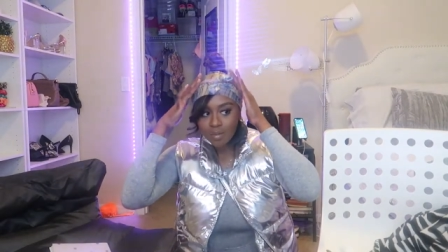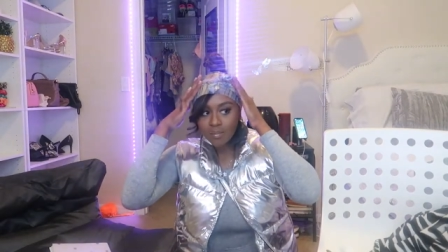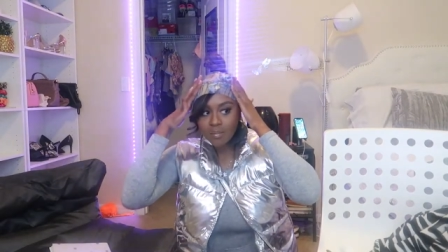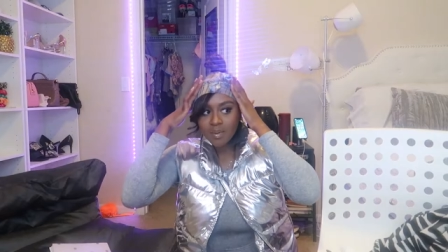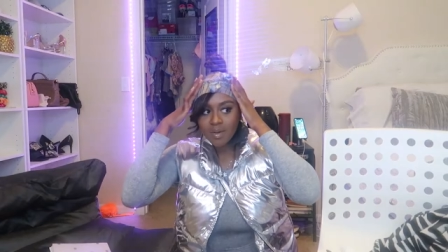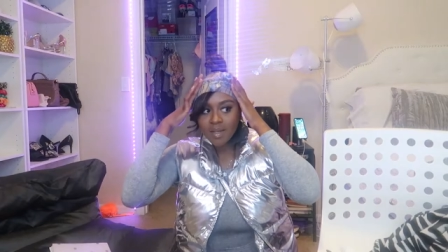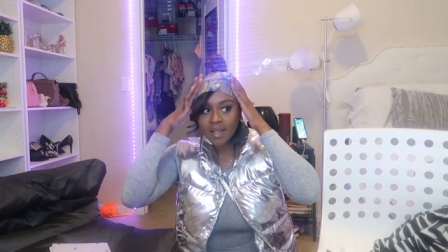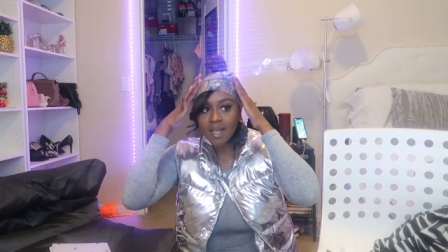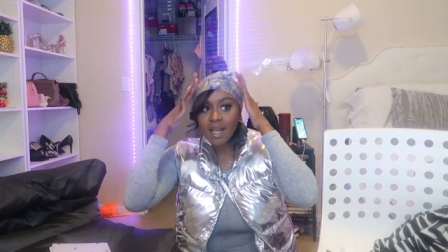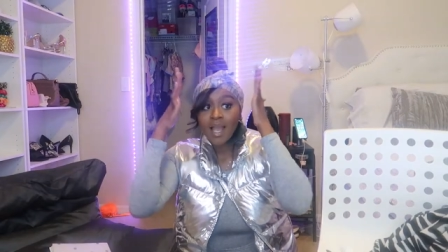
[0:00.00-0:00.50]

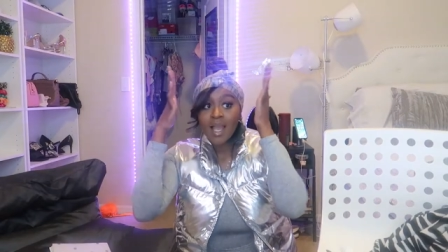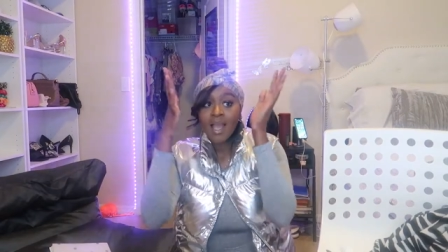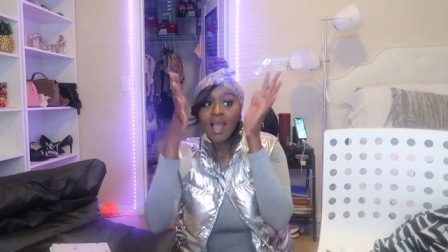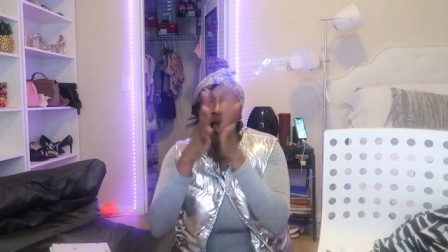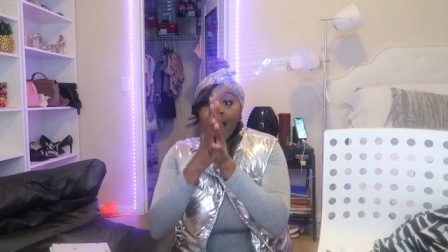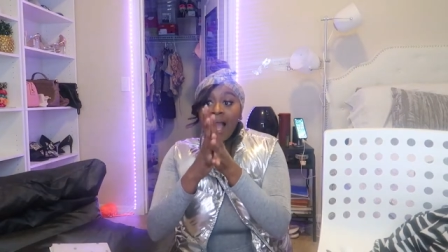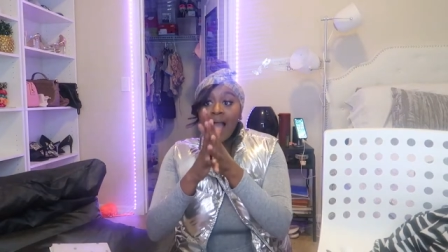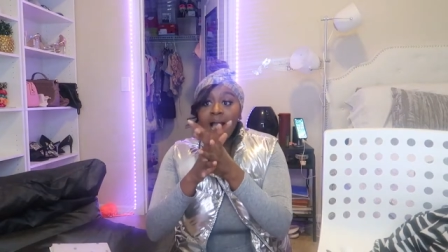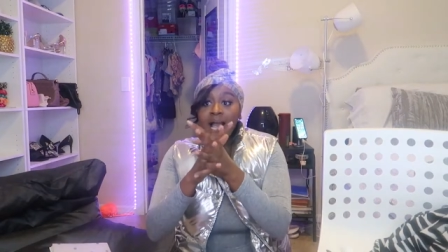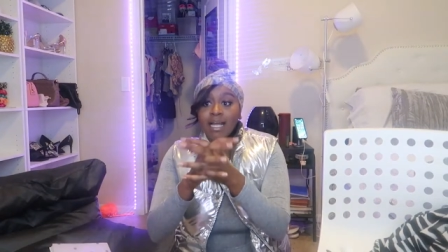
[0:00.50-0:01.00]
but
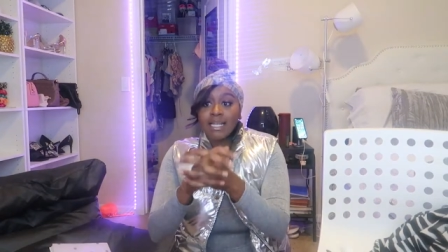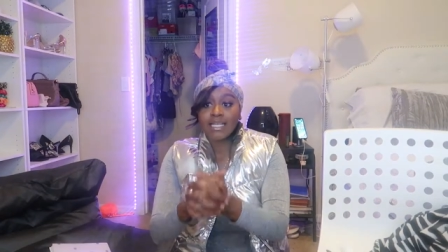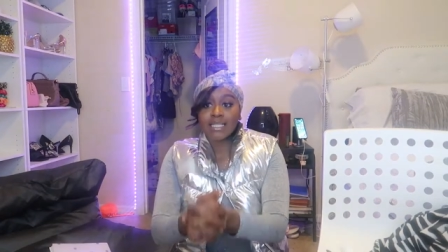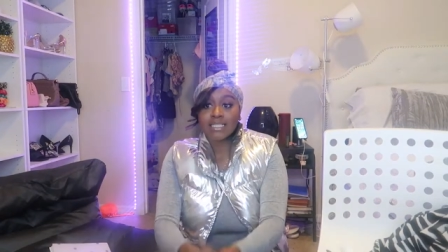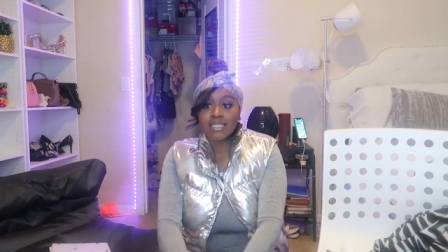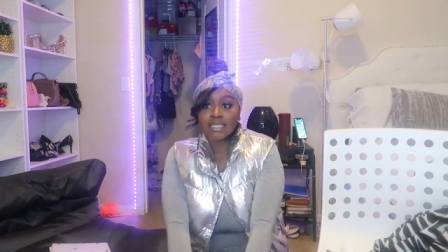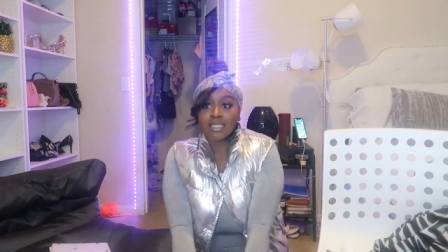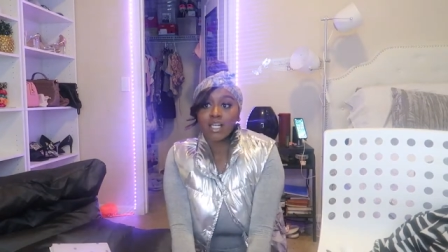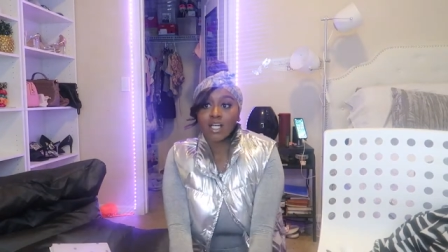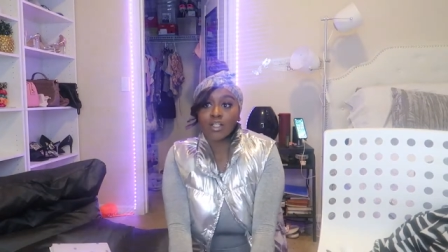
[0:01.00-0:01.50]
I
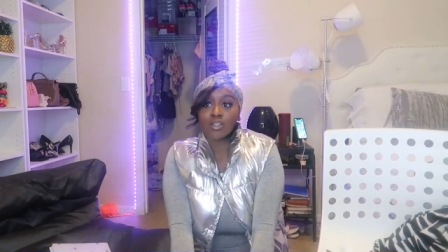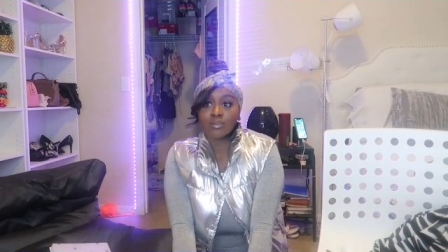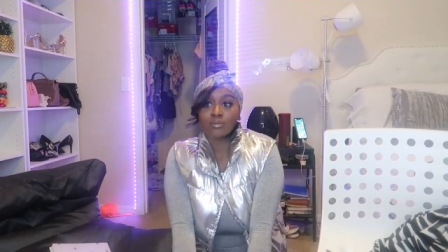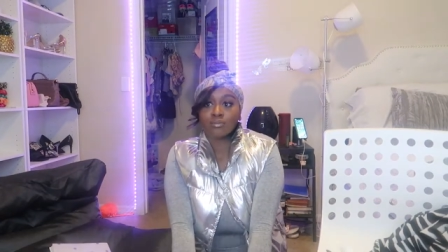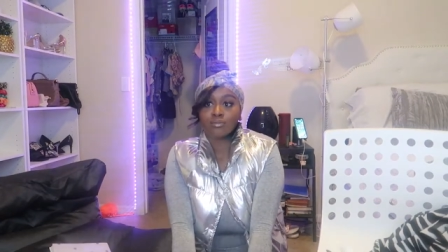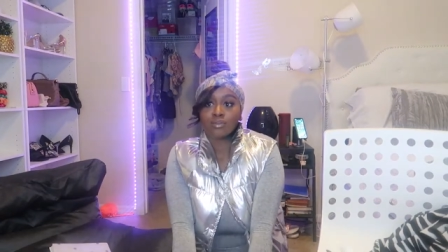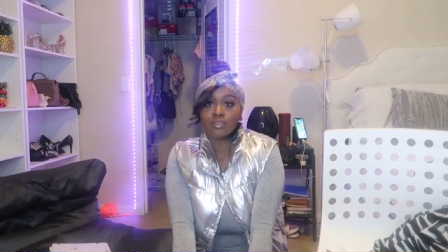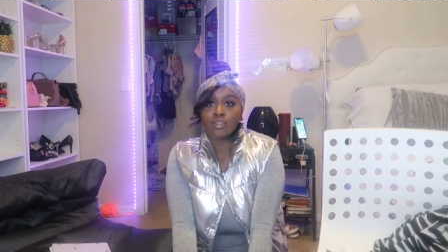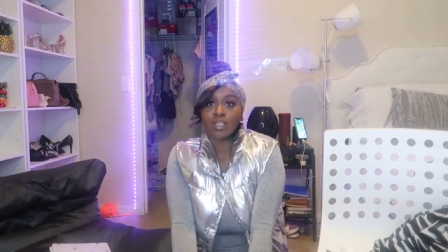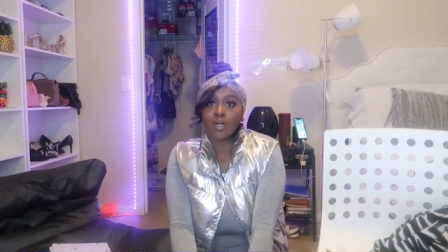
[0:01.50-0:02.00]
need to go.
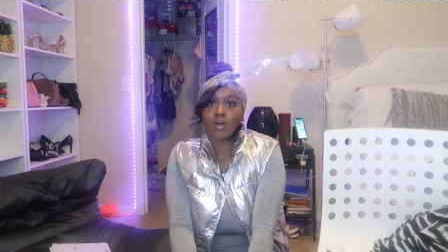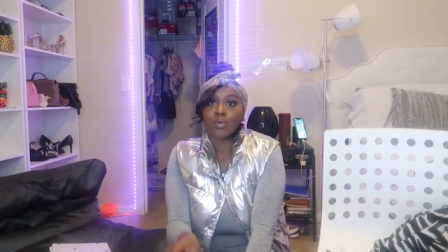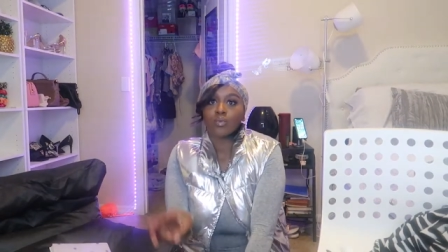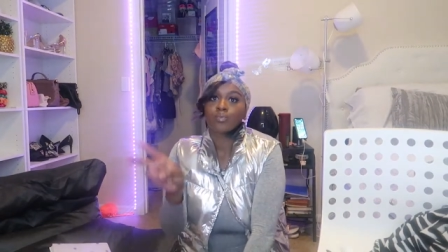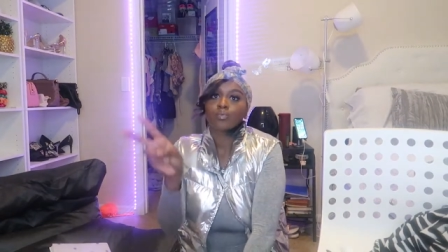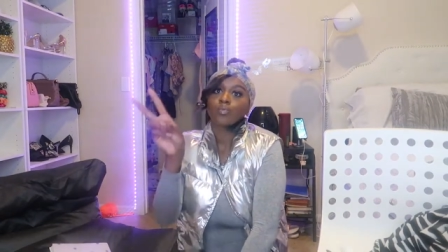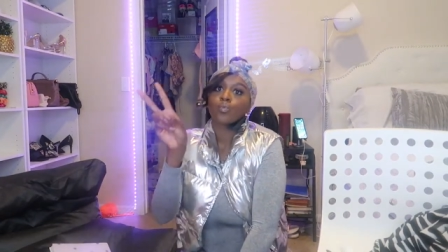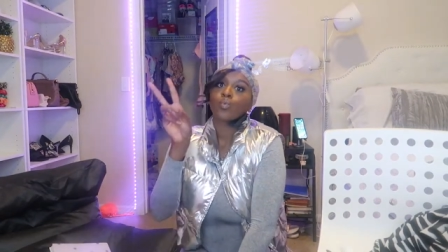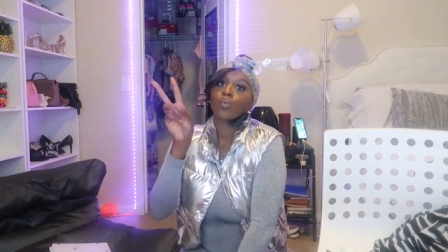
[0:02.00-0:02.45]
So